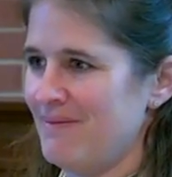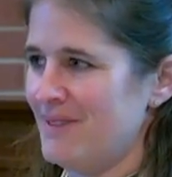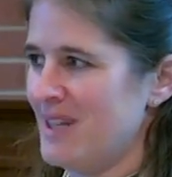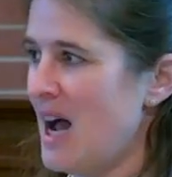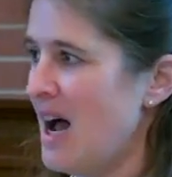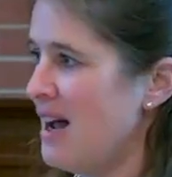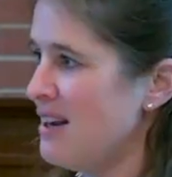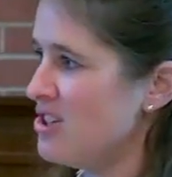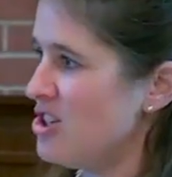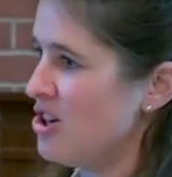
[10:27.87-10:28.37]

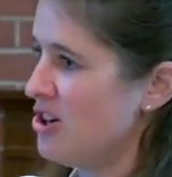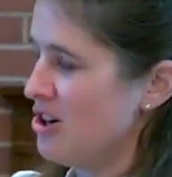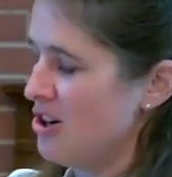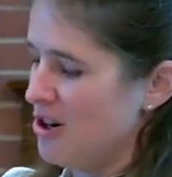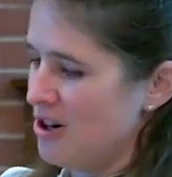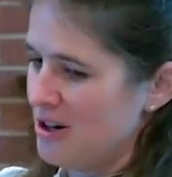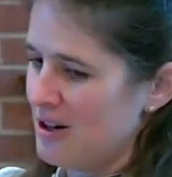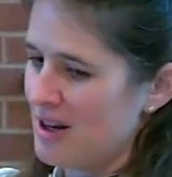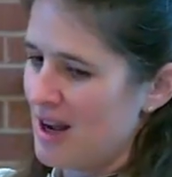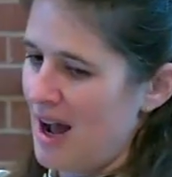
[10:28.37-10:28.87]
Not to
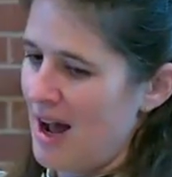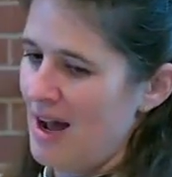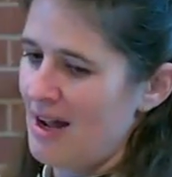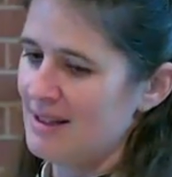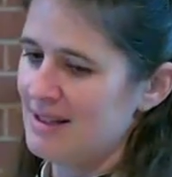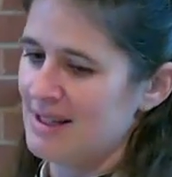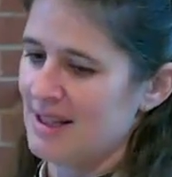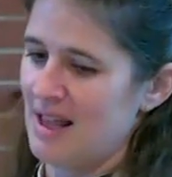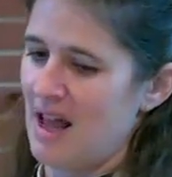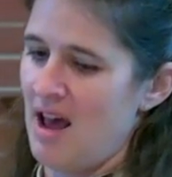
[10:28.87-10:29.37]
earn
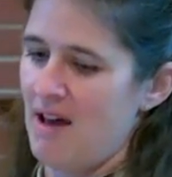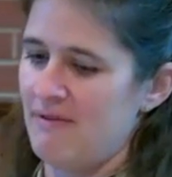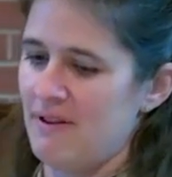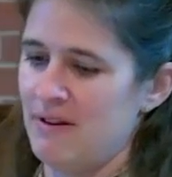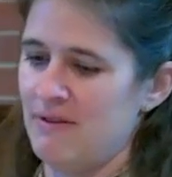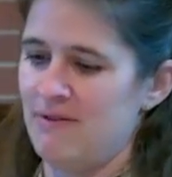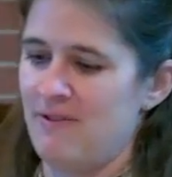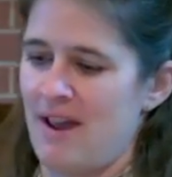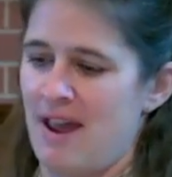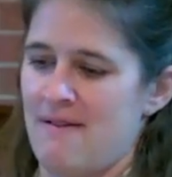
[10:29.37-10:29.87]
God's love
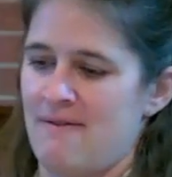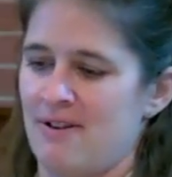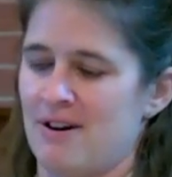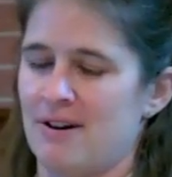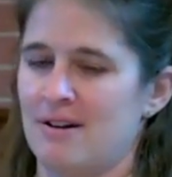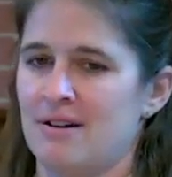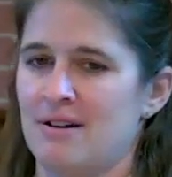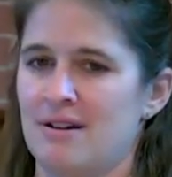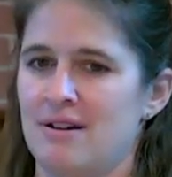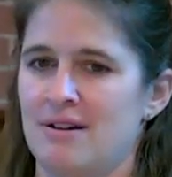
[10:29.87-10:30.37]
and
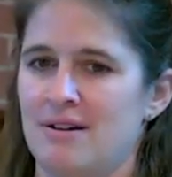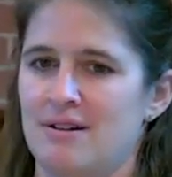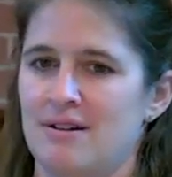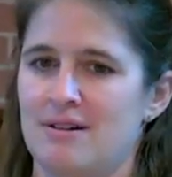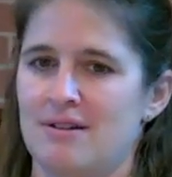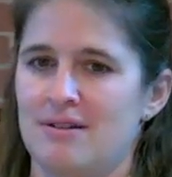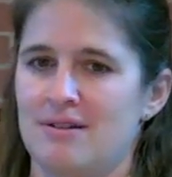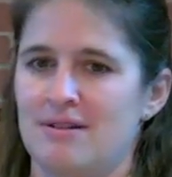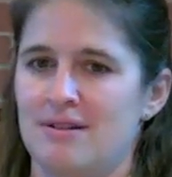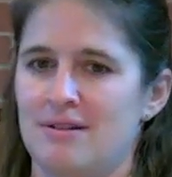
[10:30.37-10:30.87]
favor,
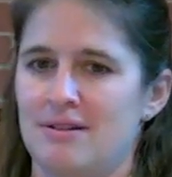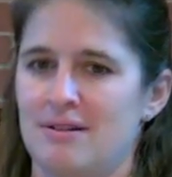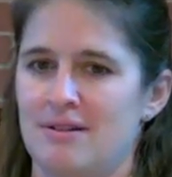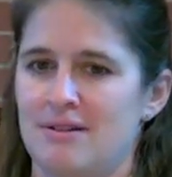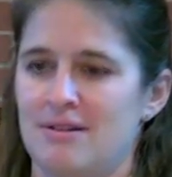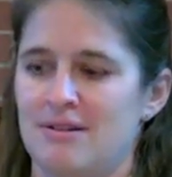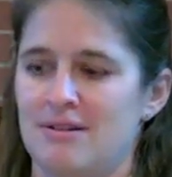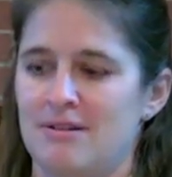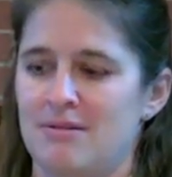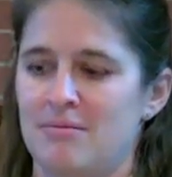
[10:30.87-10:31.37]

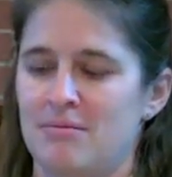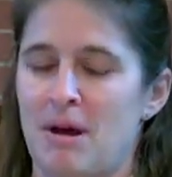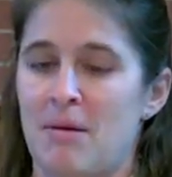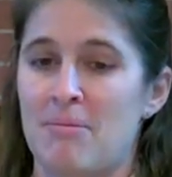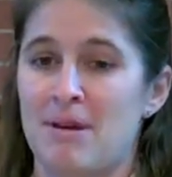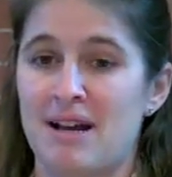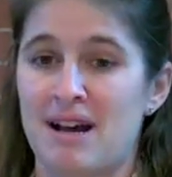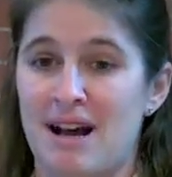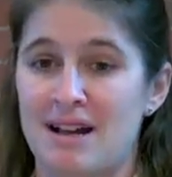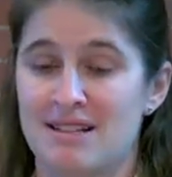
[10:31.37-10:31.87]
but
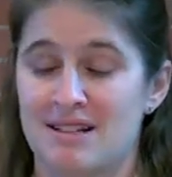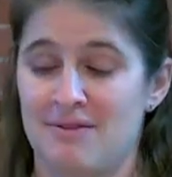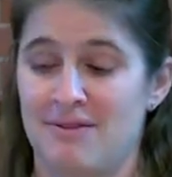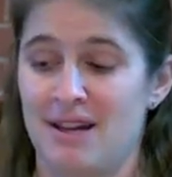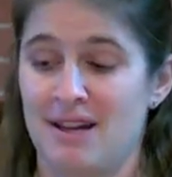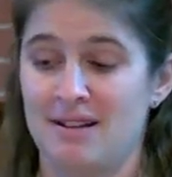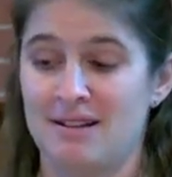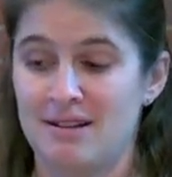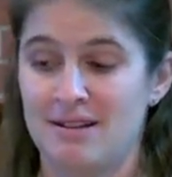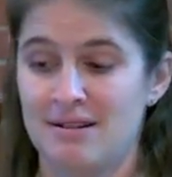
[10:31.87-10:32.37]
because of
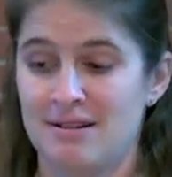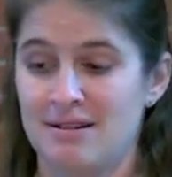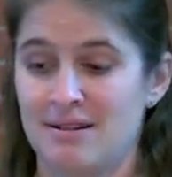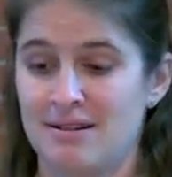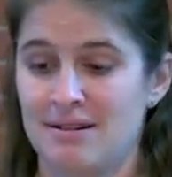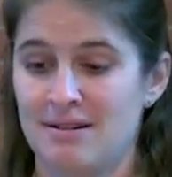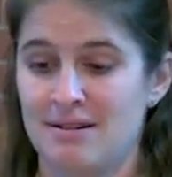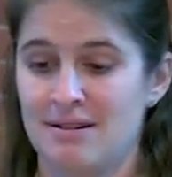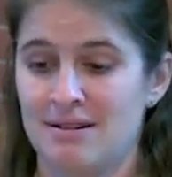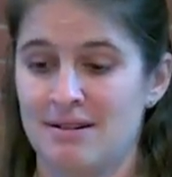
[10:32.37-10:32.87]
it.
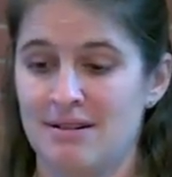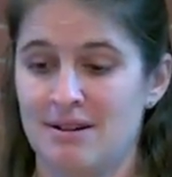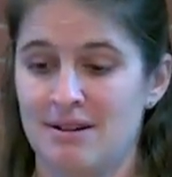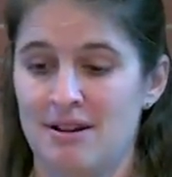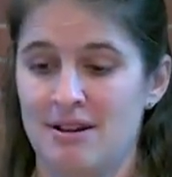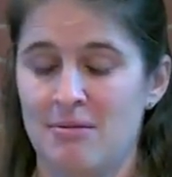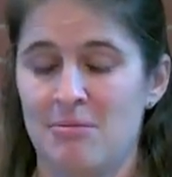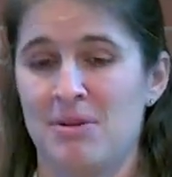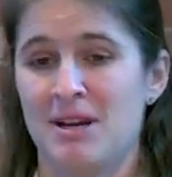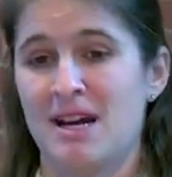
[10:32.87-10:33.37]

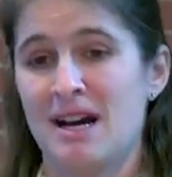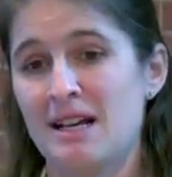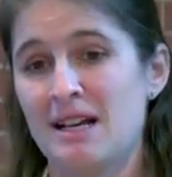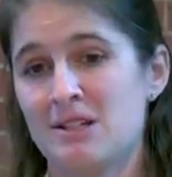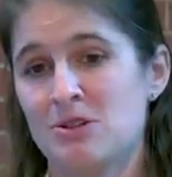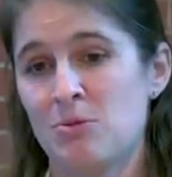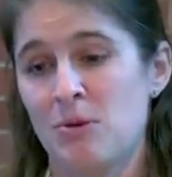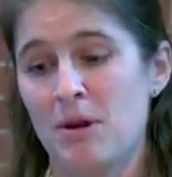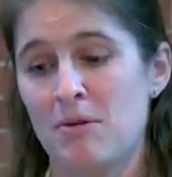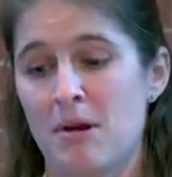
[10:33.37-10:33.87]

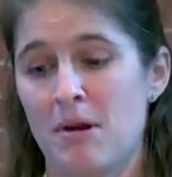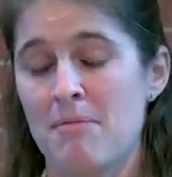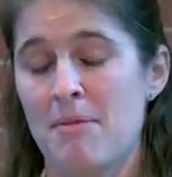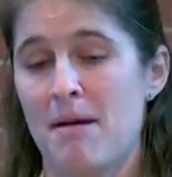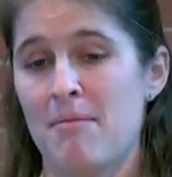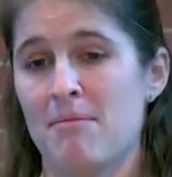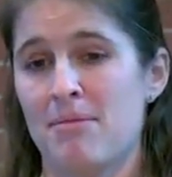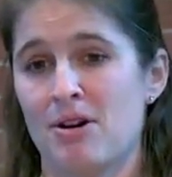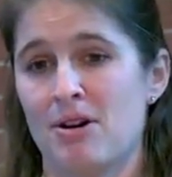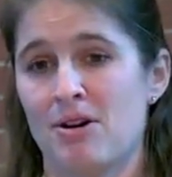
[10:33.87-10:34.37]
Because we
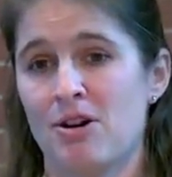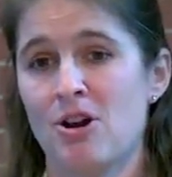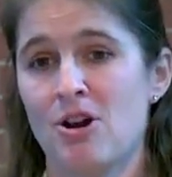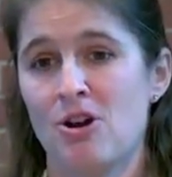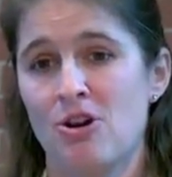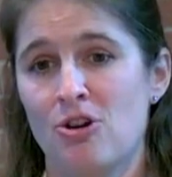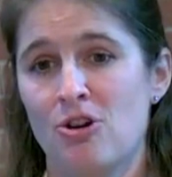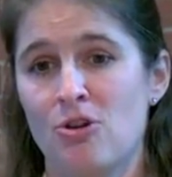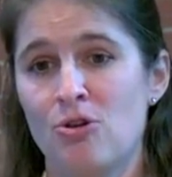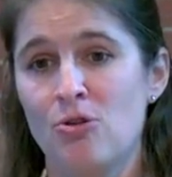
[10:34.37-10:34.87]
remember
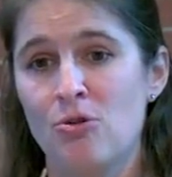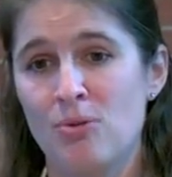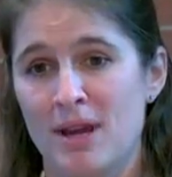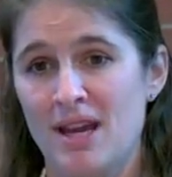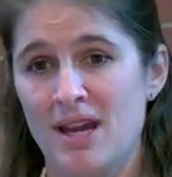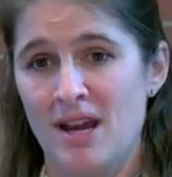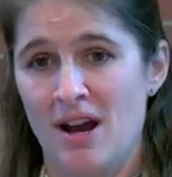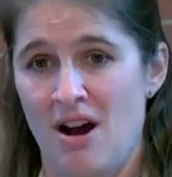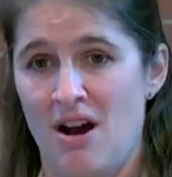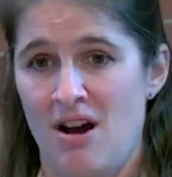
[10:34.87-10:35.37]
who
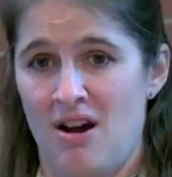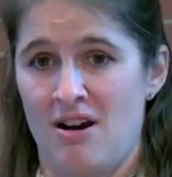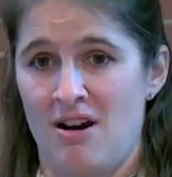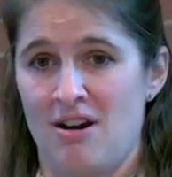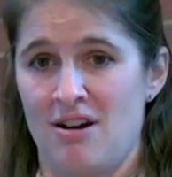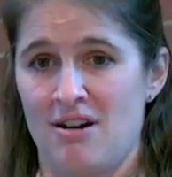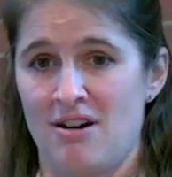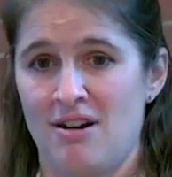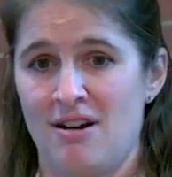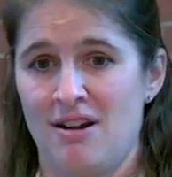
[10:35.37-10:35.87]
we
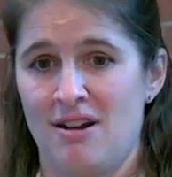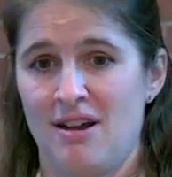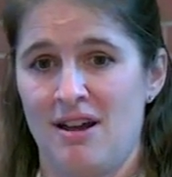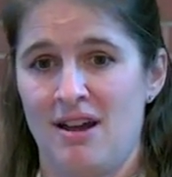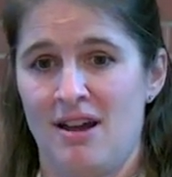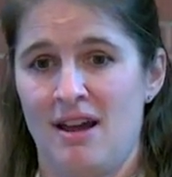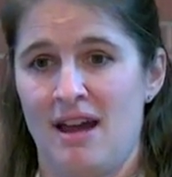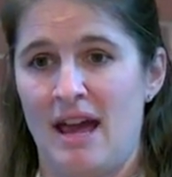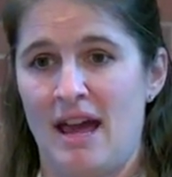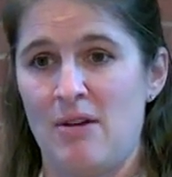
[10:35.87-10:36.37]
are
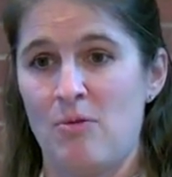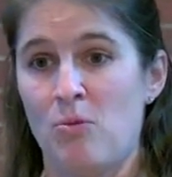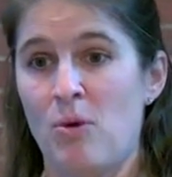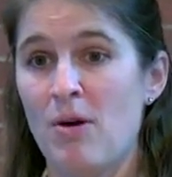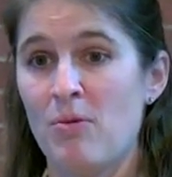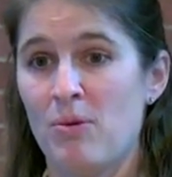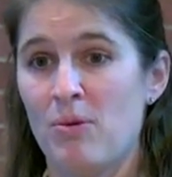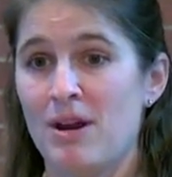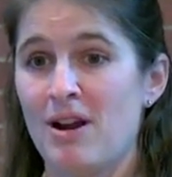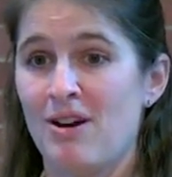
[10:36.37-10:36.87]
and
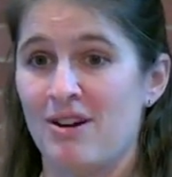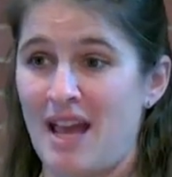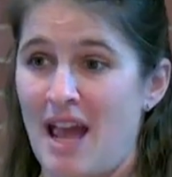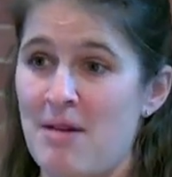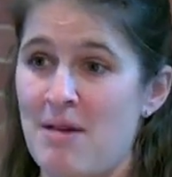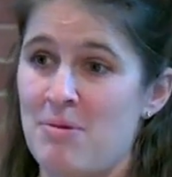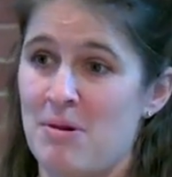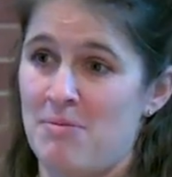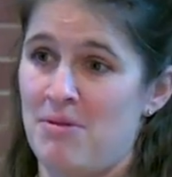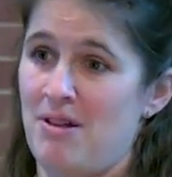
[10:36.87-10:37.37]
what we are
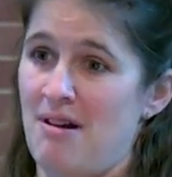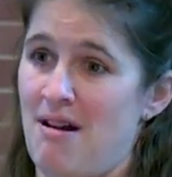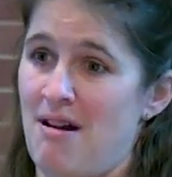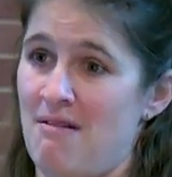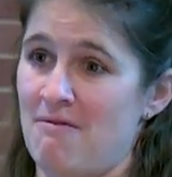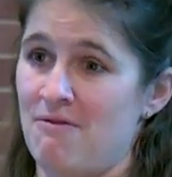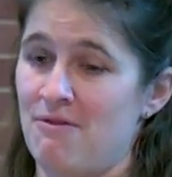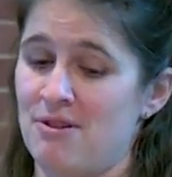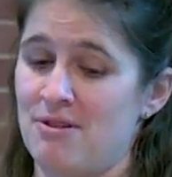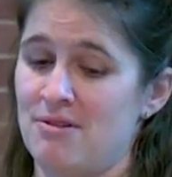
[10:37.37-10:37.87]
capable
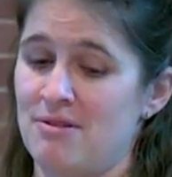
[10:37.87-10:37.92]
of.